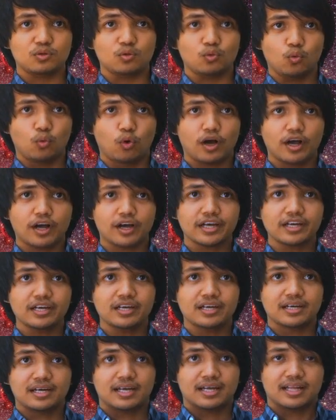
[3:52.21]
Why?
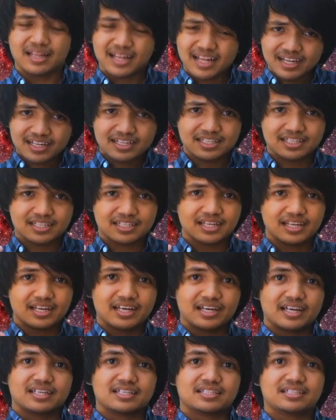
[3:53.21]
Let's
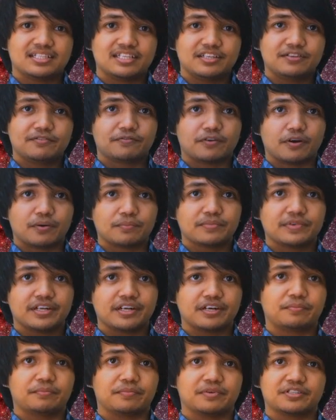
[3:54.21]
see from
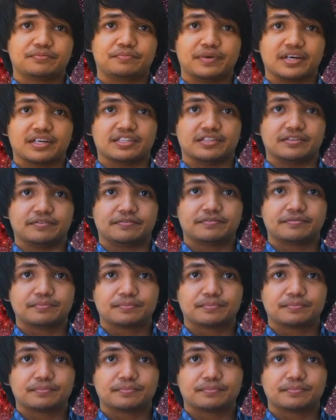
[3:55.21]
their perspective.